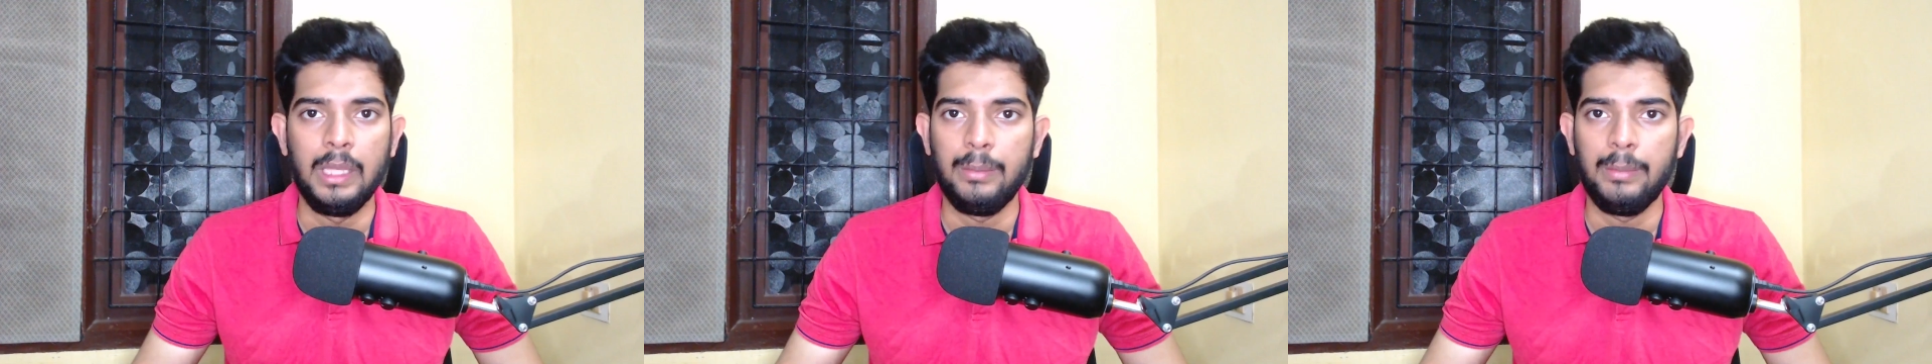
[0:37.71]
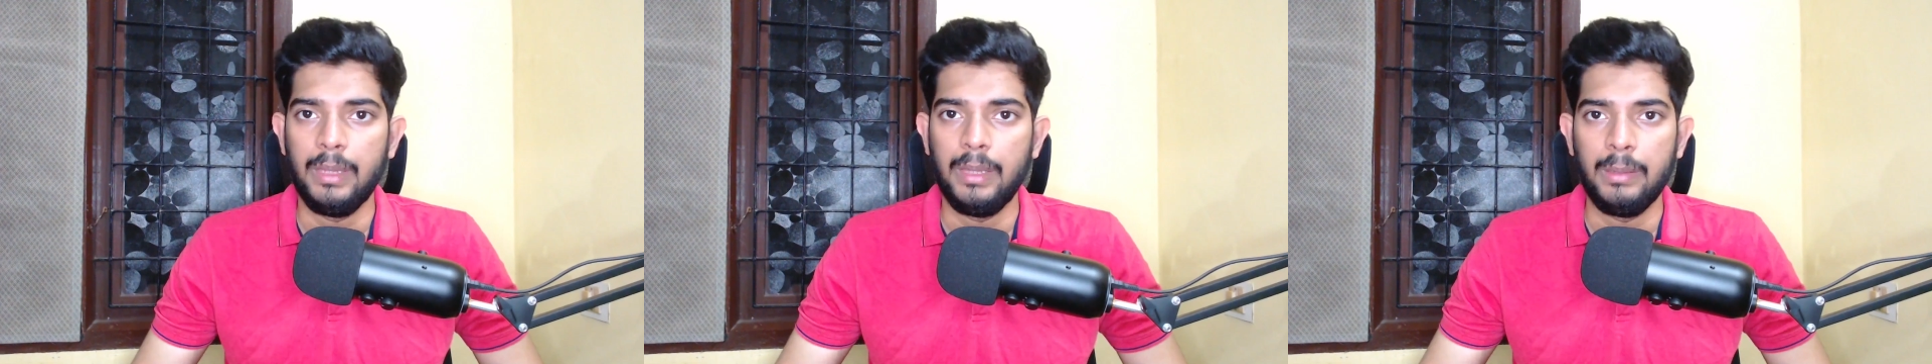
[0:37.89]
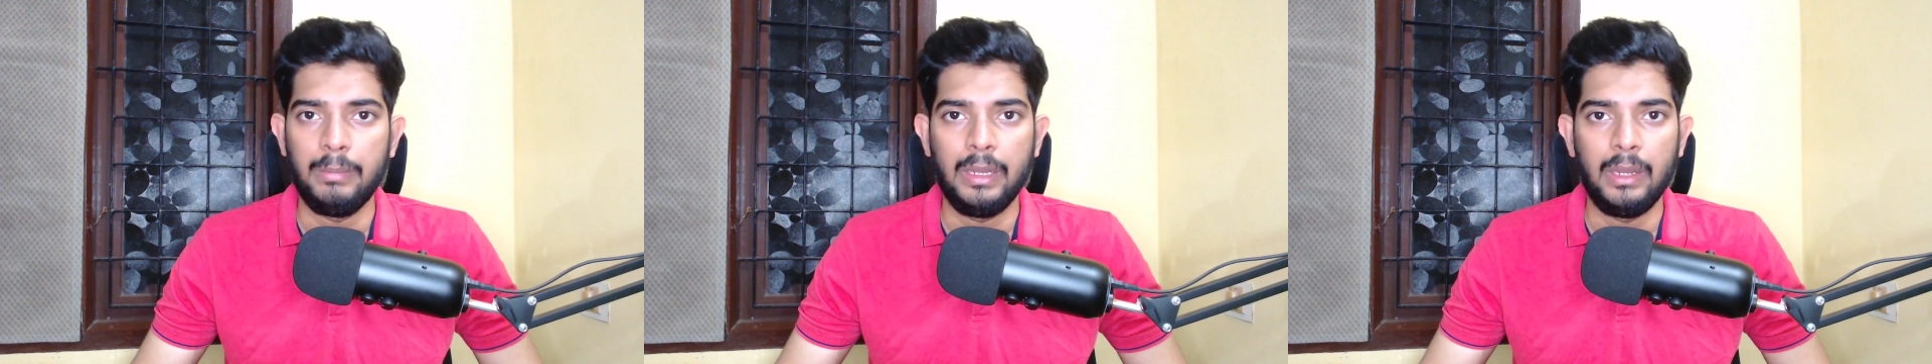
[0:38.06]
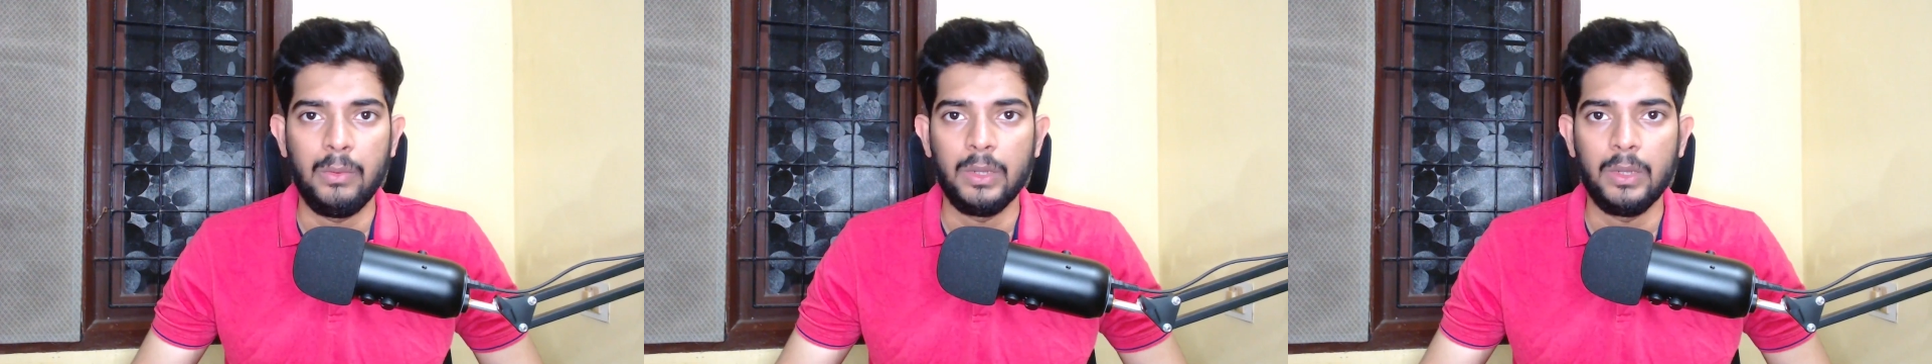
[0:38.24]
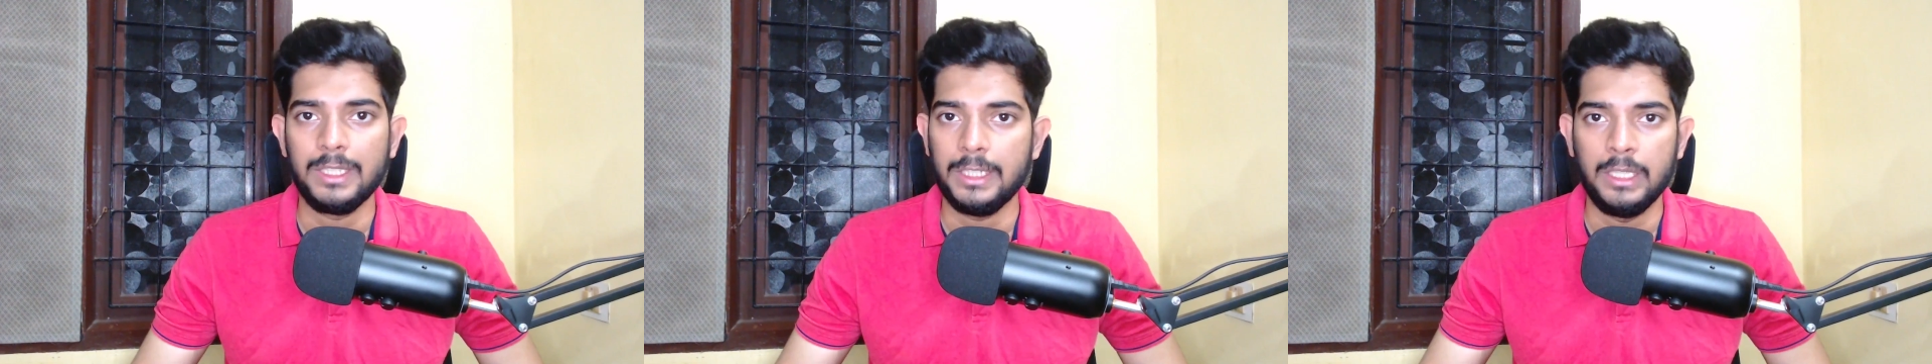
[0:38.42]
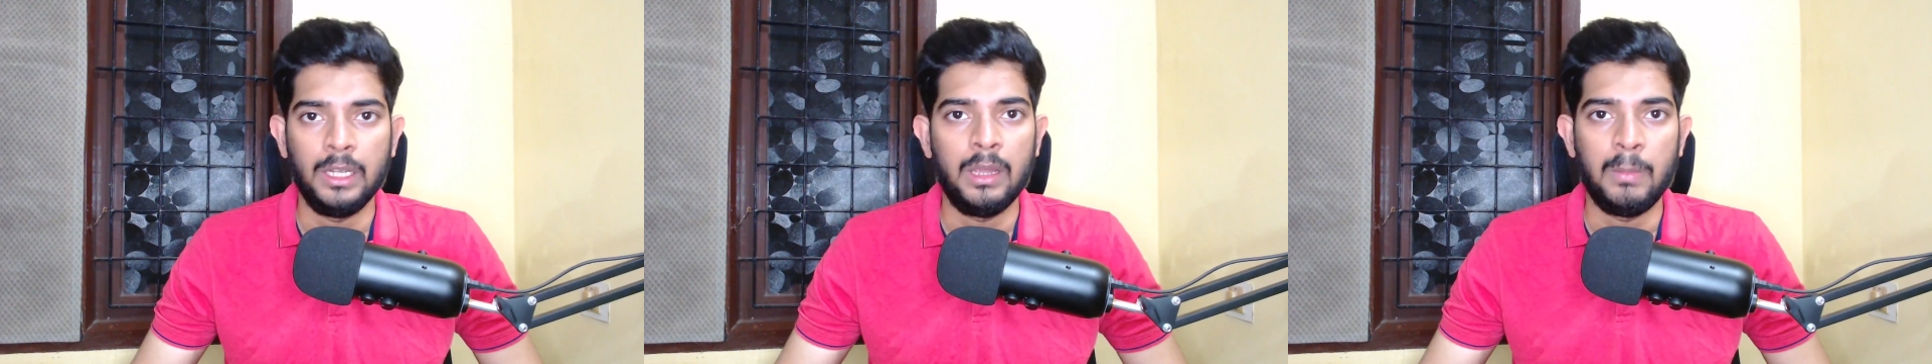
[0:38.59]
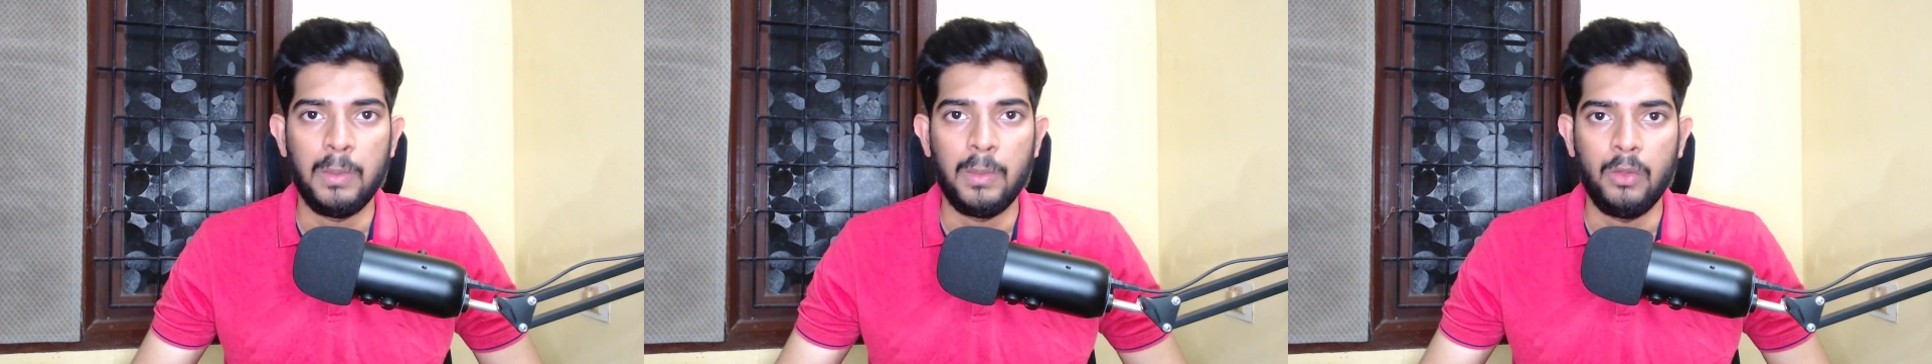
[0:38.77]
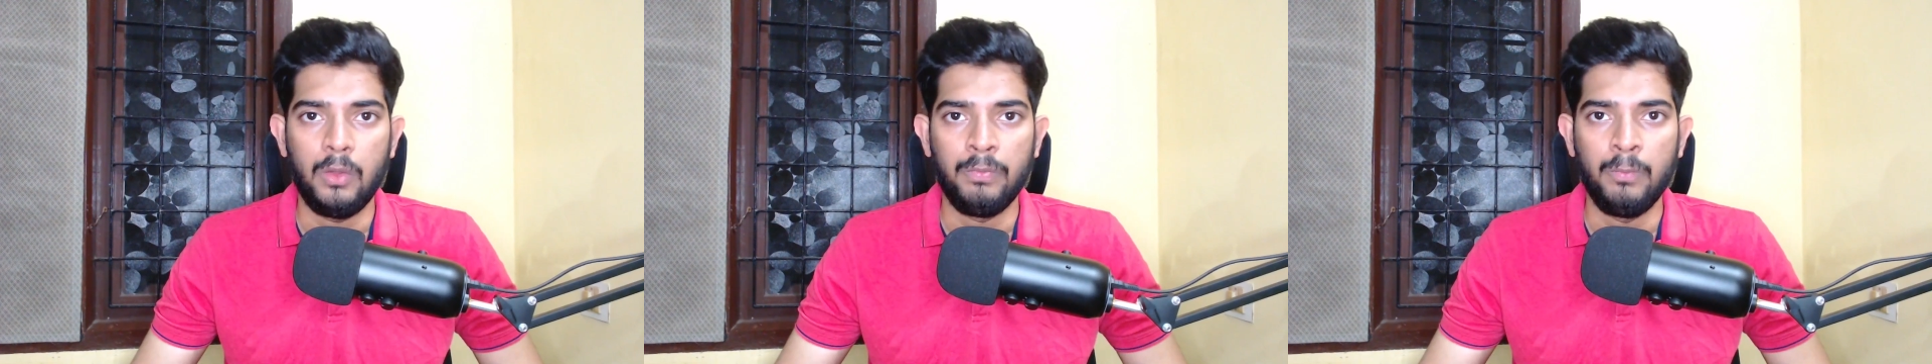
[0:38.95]
maybe watching
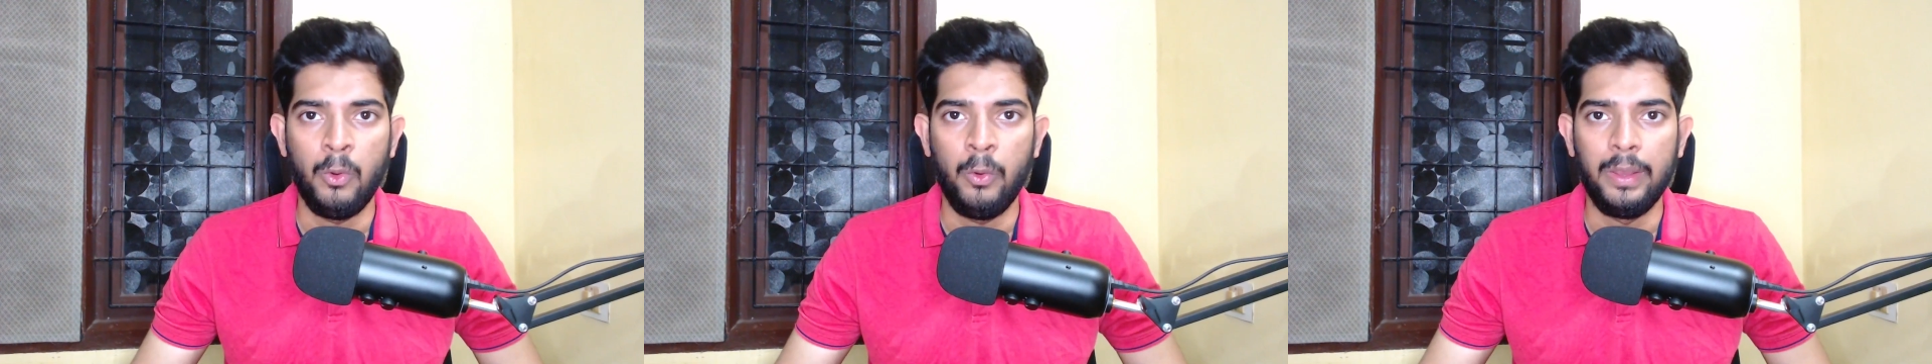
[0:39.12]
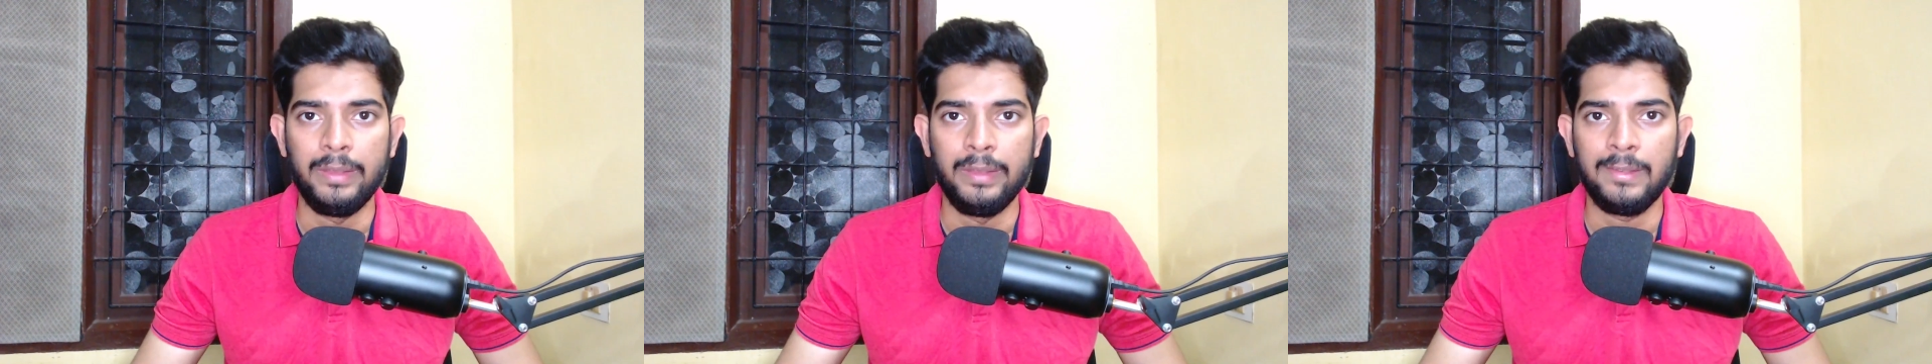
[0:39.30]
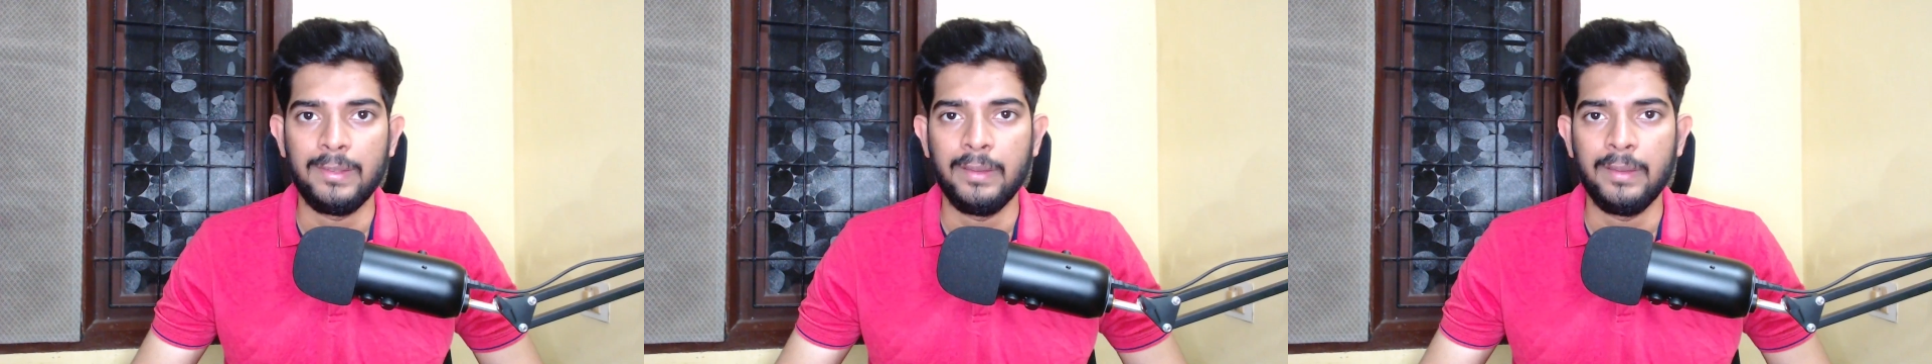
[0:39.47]
couple of movies.